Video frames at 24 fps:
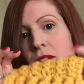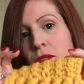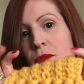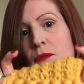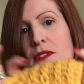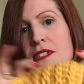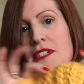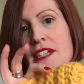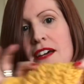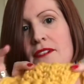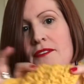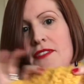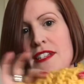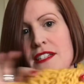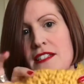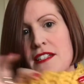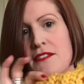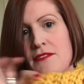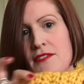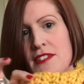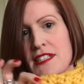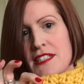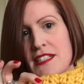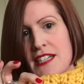always have these
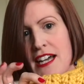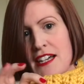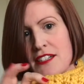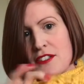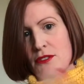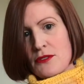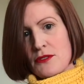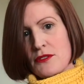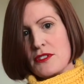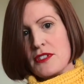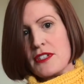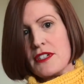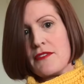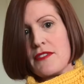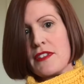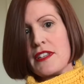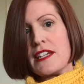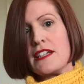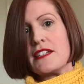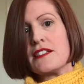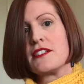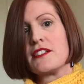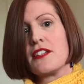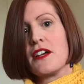lovely tassels and
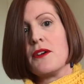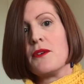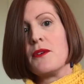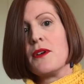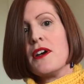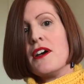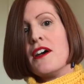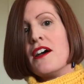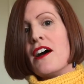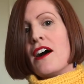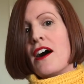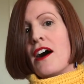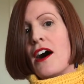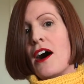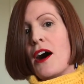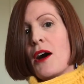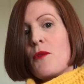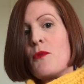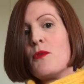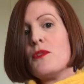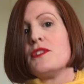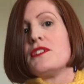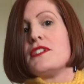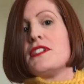everything. So I
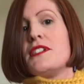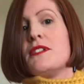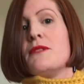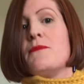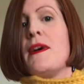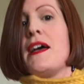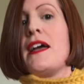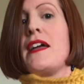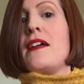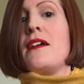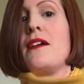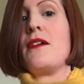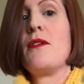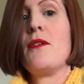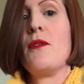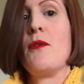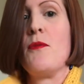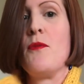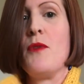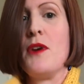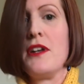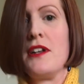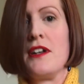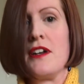wanted to make
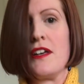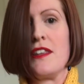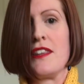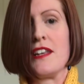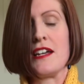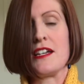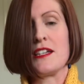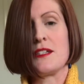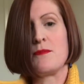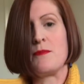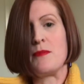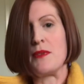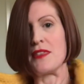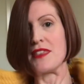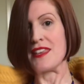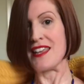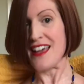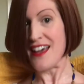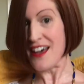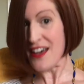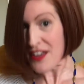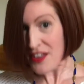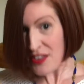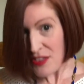one like this, but the
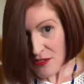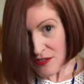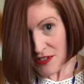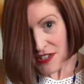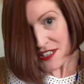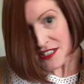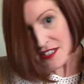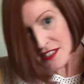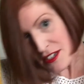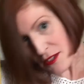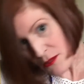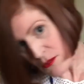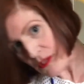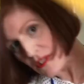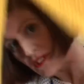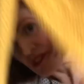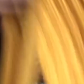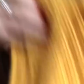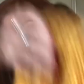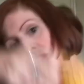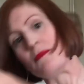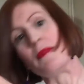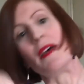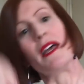other reason I
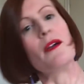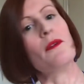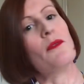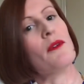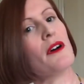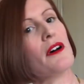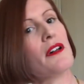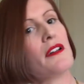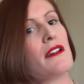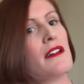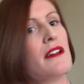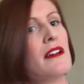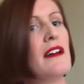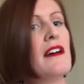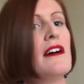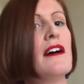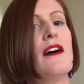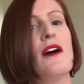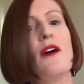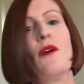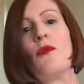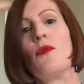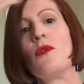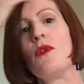wanted to make one
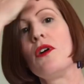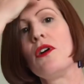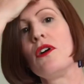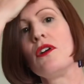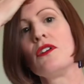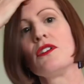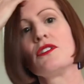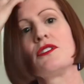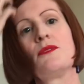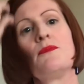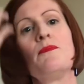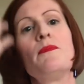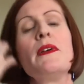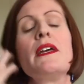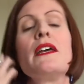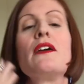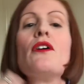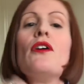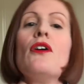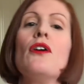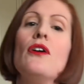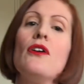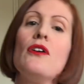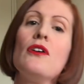was
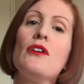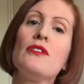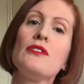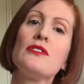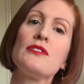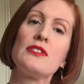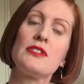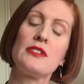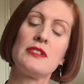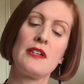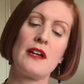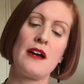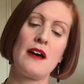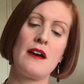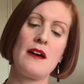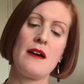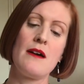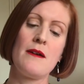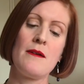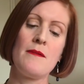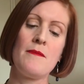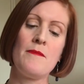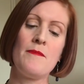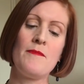because
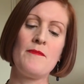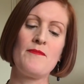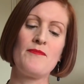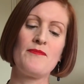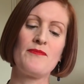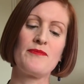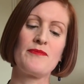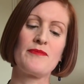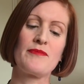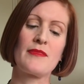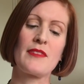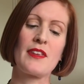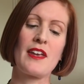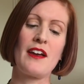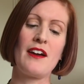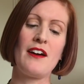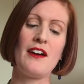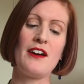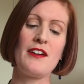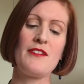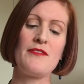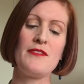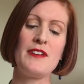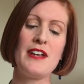
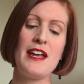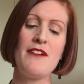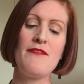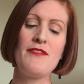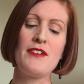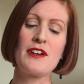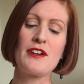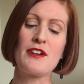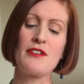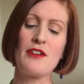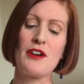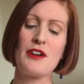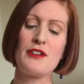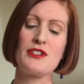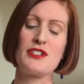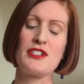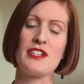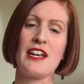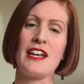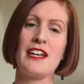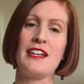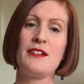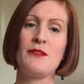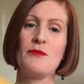I've never
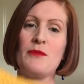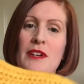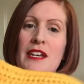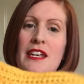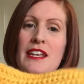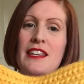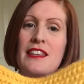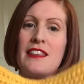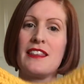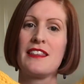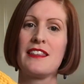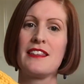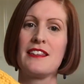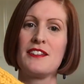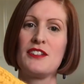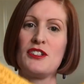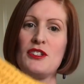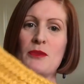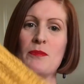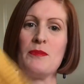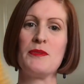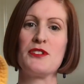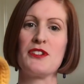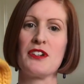crocheted with
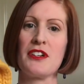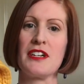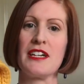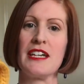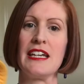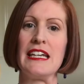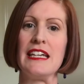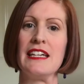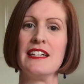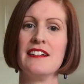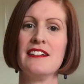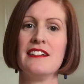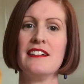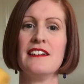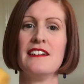super chunky,